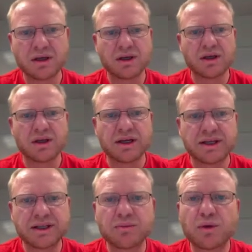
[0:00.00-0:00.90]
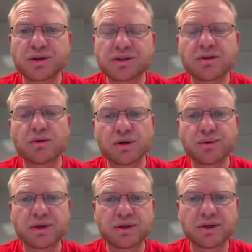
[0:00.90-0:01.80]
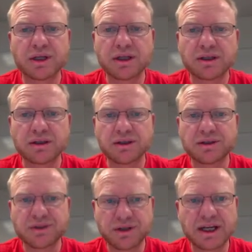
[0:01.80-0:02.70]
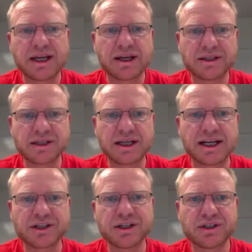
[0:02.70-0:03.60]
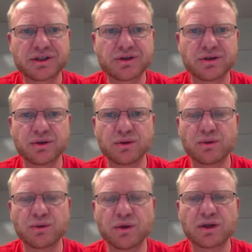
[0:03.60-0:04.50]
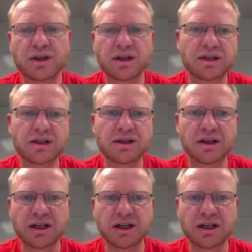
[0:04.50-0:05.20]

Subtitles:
I think most of the work we're doing today is actually to work on